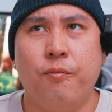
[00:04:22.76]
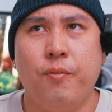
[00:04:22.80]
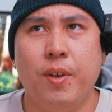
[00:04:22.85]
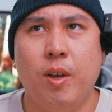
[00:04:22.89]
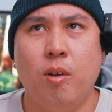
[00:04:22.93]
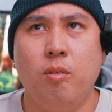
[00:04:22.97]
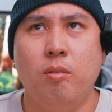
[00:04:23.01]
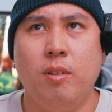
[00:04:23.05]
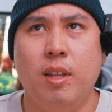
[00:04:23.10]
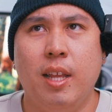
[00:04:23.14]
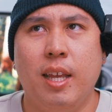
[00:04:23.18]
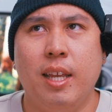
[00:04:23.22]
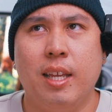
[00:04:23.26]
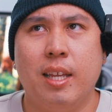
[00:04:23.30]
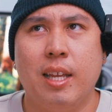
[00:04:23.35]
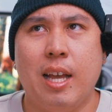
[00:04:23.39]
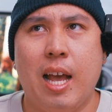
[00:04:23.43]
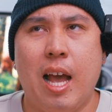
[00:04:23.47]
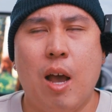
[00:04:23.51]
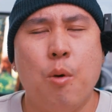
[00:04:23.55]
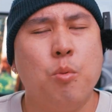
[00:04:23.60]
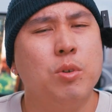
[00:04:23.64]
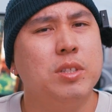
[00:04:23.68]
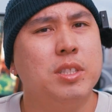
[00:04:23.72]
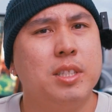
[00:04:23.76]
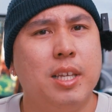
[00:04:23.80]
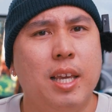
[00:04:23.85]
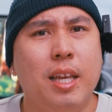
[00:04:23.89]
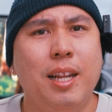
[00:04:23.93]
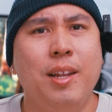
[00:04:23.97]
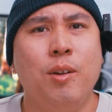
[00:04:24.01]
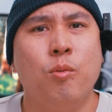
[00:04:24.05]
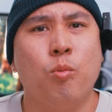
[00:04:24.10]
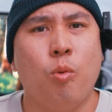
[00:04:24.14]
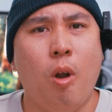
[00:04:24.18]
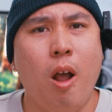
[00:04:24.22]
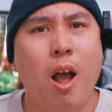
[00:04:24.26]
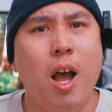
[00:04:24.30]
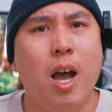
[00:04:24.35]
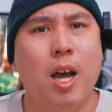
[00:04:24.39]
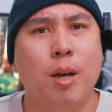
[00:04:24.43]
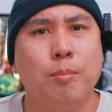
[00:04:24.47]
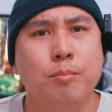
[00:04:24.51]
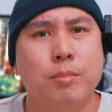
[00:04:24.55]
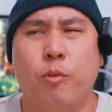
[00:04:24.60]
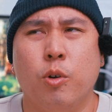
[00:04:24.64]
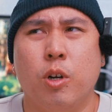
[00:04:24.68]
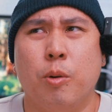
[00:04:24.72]
felt like I was getting
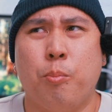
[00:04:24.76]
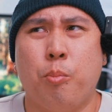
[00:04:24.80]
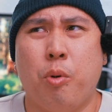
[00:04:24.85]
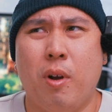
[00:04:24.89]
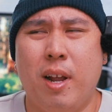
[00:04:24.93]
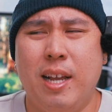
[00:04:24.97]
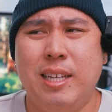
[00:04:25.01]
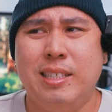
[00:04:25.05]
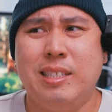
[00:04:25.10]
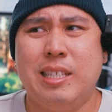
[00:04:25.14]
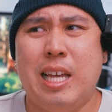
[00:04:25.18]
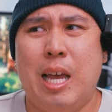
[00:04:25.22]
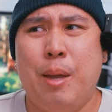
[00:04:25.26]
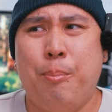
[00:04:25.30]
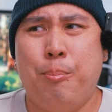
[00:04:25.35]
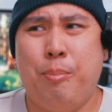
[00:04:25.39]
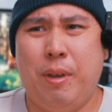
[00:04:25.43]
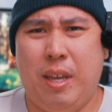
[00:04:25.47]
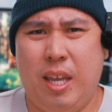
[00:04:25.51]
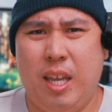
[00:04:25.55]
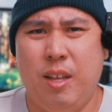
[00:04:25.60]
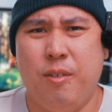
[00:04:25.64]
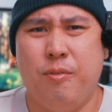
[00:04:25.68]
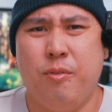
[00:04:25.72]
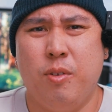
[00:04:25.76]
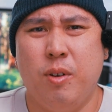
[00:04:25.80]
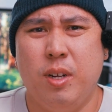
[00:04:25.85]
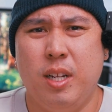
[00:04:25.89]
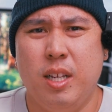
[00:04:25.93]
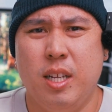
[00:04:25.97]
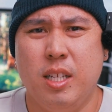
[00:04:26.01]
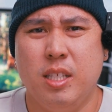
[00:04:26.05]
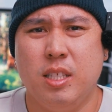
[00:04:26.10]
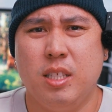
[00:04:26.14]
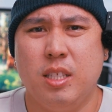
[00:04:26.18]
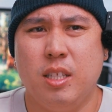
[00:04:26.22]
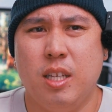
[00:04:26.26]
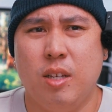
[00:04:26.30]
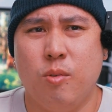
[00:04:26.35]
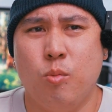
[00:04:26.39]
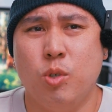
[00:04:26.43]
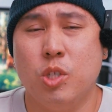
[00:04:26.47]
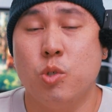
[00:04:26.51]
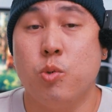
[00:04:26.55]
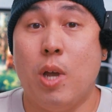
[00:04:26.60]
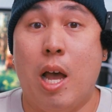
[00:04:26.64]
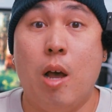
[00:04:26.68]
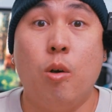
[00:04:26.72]
robbed. For the price I paid for this,
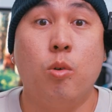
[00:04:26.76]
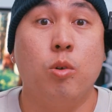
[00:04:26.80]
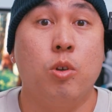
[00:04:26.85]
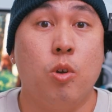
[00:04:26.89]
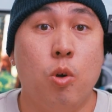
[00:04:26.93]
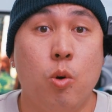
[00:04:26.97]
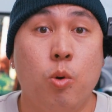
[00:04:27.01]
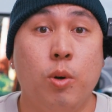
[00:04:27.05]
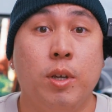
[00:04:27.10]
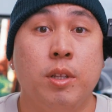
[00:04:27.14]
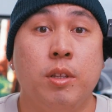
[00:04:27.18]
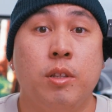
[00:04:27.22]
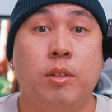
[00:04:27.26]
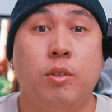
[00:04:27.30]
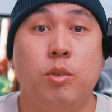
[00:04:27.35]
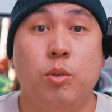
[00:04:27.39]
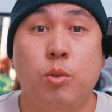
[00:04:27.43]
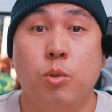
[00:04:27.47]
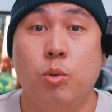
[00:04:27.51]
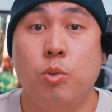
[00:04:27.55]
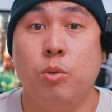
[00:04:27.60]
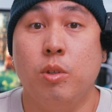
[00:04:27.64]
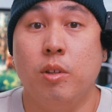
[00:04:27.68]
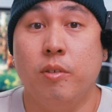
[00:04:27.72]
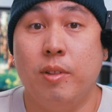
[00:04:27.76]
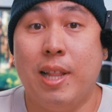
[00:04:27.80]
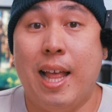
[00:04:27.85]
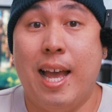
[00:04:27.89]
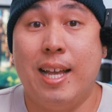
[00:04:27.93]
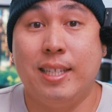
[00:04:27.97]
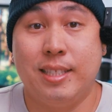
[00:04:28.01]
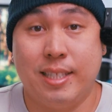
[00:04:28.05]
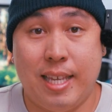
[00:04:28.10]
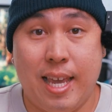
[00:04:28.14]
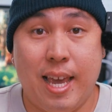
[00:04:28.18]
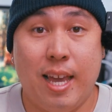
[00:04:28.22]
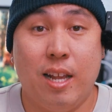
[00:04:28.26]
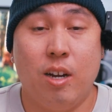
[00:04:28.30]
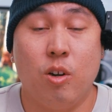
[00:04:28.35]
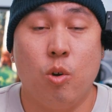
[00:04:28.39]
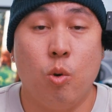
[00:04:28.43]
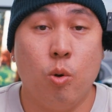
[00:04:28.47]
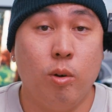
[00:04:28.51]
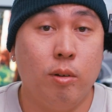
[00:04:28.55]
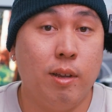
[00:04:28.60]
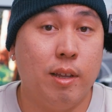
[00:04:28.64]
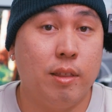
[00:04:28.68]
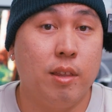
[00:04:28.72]
which I'll go into the last
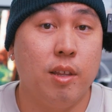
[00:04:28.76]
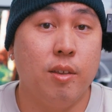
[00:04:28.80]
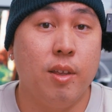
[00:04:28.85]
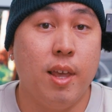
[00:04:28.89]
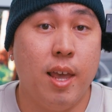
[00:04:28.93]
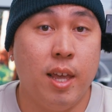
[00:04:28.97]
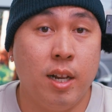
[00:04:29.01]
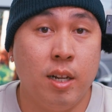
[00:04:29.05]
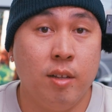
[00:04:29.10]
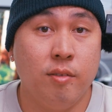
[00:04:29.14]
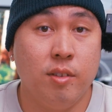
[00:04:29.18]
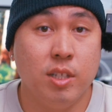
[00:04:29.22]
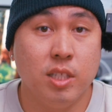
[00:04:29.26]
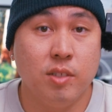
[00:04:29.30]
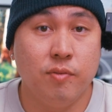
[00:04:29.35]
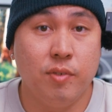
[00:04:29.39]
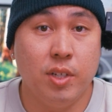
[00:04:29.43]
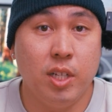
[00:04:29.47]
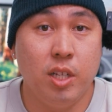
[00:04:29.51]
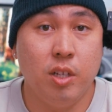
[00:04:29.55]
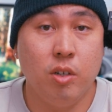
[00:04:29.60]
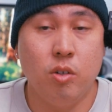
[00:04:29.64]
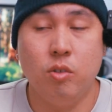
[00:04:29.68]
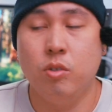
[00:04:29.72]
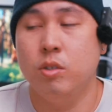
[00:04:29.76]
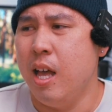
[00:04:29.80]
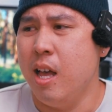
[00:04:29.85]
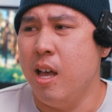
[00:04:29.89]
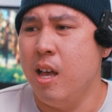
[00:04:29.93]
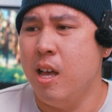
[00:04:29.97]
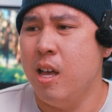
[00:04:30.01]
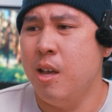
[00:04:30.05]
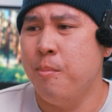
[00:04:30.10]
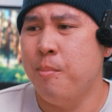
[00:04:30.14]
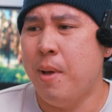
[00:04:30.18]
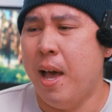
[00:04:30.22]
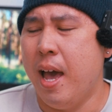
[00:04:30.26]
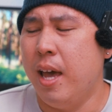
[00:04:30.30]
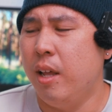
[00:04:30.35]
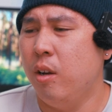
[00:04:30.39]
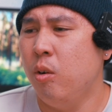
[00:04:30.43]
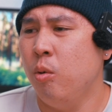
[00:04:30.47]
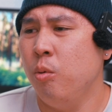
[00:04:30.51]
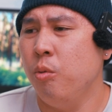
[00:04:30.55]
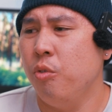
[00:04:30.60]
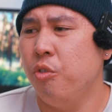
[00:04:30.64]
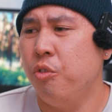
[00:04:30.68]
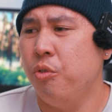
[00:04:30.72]
category at the end of this video, I
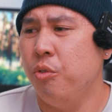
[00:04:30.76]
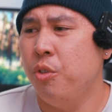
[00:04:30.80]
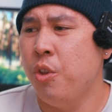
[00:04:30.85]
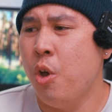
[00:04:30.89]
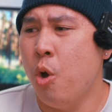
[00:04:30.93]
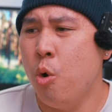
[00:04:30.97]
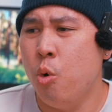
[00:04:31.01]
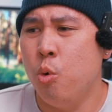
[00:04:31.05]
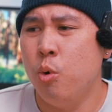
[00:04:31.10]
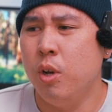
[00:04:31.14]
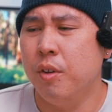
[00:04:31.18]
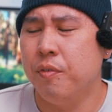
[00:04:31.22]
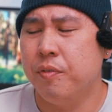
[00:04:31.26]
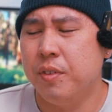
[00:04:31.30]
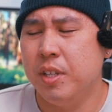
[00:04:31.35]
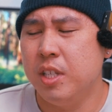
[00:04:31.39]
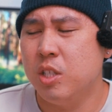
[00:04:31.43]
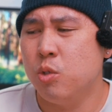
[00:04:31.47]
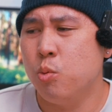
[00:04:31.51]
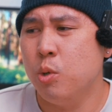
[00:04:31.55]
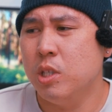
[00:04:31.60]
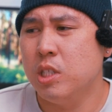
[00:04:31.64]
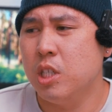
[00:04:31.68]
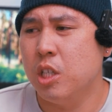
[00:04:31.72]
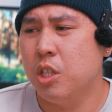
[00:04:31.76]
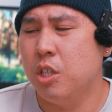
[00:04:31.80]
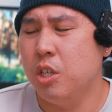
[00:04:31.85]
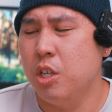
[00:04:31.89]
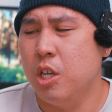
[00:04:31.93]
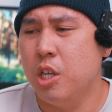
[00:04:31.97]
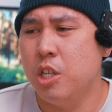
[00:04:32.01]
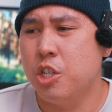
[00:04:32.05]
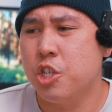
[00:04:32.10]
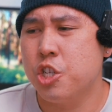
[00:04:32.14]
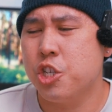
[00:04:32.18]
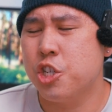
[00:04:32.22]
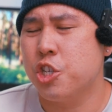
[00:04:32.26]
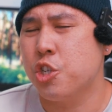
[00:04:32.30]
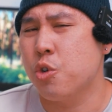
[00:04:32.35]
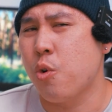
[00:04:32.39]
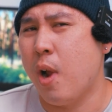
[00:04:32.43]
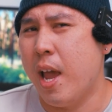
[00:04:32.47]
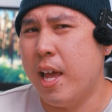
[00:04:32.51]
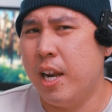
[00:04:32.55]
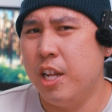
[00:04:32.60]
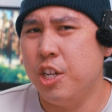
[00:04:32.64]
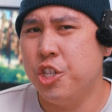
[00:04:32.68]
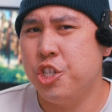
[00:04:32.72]
don't know if this was a good
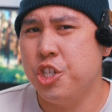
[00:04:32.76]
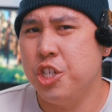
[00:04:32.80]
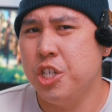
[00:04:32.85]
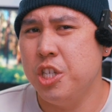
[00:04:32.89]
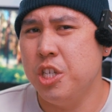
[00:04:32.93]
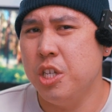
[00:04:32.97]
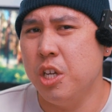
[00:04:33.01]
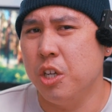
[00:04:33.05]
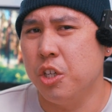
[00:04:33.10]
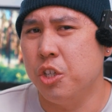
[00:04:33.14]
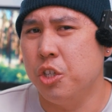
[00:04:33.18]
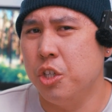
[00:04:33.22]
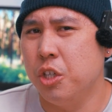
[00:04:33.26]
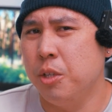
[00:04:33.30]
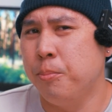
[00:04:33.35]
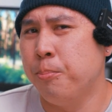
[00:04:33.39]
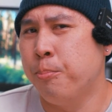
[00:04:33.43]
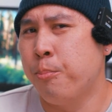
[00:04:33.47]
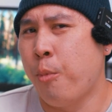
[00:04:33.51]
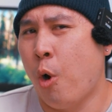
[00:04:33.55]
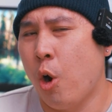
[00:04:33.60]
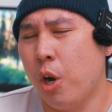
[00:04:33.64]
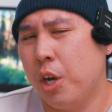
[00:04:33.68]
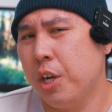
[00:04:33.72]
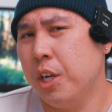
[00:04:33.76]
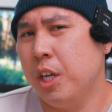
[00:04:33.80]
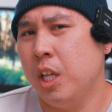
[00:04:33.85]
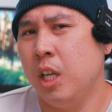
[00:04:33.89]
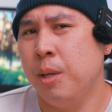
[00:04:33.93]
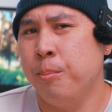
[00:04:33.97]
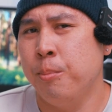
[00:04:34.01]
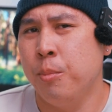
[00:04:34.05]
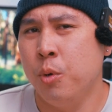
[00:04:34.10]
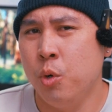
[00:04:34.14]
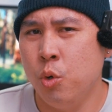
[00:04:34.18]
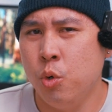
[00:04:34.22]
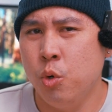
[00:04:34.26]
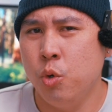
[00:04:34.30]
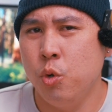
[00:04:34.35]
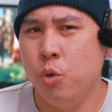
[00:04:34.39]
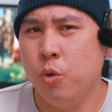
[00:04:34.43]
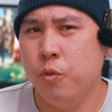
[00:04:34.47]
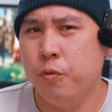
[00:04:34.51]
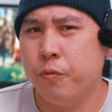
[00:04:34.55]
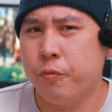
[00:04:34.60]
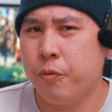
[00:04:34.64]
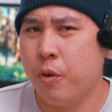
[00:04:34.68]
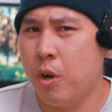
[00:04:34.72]
strategy, a good marketing
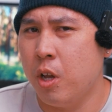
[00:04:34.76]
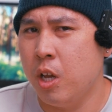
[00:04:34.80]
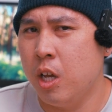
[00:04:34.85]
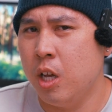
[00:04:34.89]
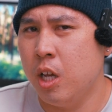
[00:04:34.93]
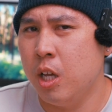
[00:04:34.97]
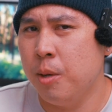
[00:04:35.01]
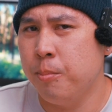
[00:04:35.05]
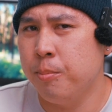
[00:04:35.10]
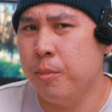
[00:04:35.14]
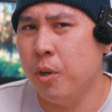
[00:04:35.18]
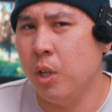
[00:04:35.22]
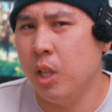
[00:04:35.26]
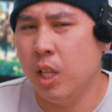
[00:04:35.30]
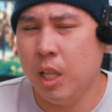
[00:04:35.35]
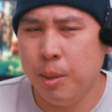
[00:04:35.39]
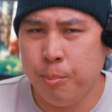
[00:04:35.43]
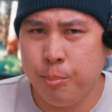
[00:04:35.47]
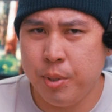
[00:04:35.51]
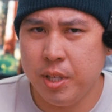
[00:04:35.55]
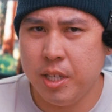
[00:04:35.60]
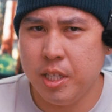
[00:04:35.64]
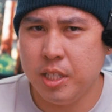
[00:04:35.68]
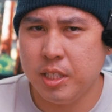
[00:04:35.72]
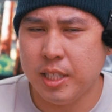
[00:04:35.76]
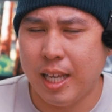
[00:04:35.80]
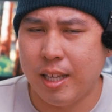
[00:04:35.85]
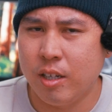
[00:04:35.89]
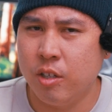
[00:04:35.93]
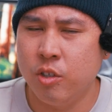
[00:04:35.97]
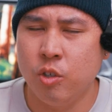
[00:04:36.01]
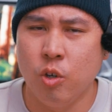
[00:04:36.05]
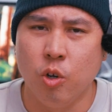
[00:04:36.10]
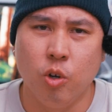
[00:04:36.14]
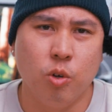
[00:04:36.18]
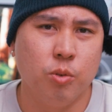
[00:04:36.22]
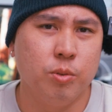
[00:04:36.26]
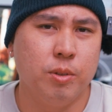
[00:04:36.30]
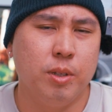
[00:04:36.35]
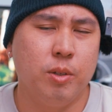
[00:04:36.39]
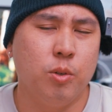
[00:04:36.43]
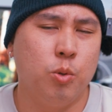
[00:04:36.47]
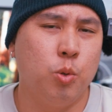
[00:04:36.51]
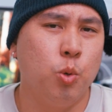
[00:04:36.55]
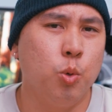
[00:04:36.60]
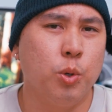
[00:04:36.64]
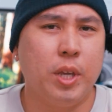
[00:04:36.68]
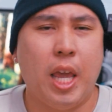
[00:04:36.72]
move from Olympus. I don't know
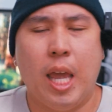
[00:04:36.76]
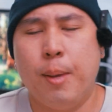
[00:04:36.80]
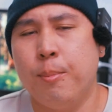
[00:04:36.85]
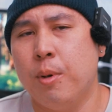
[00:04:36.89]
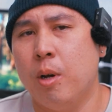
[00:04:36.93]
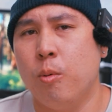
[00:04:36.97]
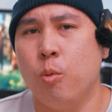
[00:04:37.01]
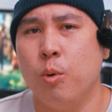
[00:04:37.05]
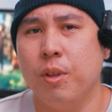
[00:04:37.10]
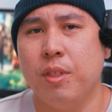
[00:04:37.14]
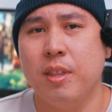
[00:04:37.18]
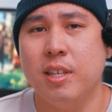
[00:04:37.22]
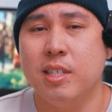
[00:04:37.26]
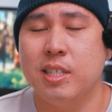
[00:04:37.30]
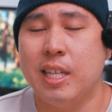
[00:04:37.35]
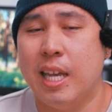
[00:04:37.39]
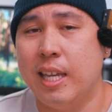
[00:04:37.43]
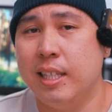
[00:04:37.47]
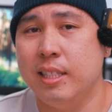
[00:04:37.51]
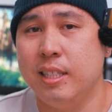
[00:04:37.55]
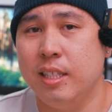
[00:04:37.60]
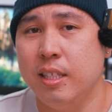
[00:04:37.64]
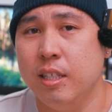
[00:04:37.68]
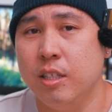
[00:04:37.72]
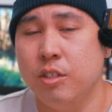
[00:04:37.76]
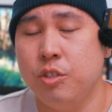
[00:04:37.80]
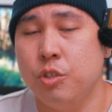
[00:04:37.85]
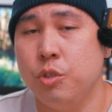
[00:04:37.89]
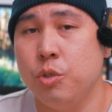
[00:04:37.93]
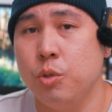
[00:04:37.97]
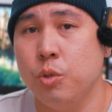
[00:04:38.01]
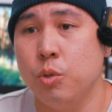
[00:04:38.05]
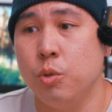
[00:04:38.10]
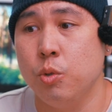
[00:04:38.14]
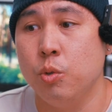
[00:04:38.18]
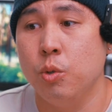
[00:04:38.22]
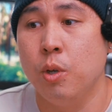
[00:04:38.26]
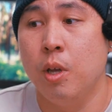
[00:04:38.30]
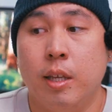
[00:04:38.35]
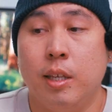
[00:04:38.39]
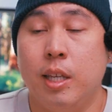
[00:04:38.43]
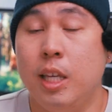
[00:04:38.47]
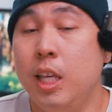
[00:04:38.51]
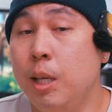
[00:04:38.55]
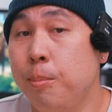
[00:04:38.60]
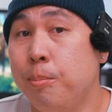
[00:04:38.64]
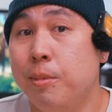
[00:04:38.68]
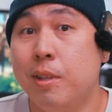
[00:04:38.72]
who came up with this idea to
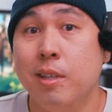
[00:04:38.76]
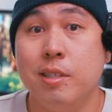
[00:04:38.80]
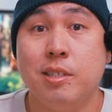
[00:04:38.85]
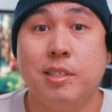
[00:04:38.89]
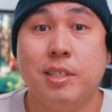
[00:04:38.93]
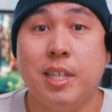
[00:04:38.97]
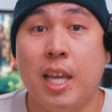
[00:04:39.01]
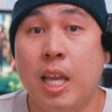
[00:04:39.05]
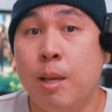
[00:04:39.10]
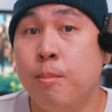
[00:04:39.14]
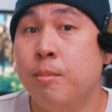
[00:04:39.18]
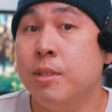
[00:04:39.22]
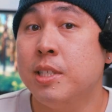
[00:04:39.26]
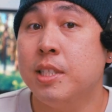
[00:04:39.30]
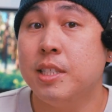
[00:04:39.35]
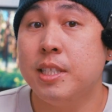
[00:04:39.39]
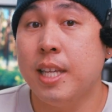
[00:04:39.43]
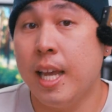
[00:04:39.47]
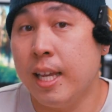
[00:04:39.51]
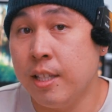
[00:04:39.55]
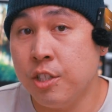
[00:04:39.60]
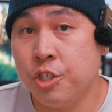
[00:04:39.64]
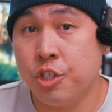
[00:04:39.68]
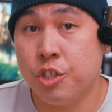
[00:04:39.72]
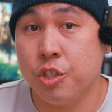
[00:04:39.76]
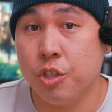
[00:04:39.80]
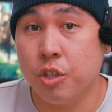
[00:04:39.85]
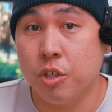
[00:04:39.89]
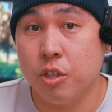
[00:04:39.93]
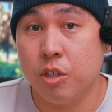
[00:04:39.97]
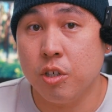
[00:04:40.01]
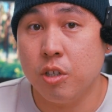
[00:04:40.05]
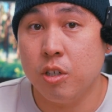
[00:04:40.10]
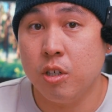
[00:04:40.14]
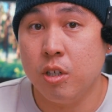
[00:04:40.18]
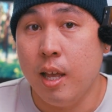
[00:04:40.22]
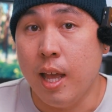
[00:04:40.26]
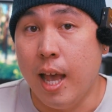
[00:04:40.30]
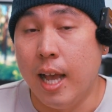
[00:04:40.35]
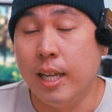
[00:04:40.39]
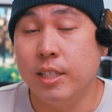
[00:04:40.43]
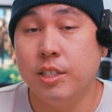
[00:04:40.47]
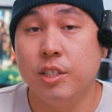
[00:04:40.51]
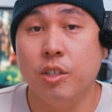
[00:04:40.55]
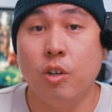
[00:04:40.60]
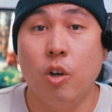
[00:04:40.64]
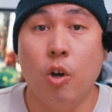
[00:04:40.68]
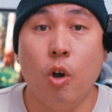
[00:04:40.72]
keep the same sensor
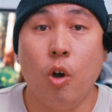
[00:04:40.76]
as the